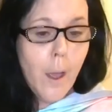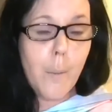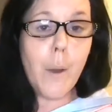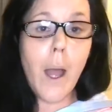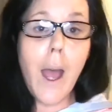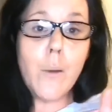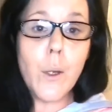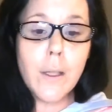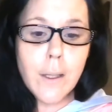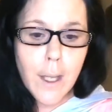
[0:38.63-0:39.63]
But I
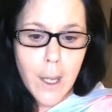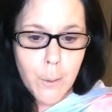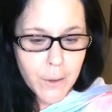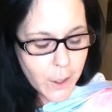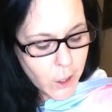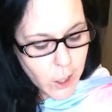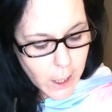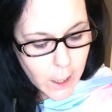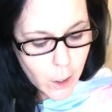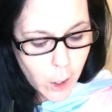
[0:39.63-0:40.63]
will say with the
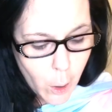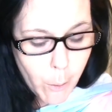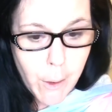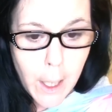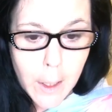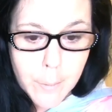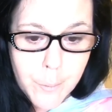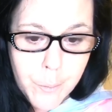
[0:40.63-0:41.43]
SHEIN clothing,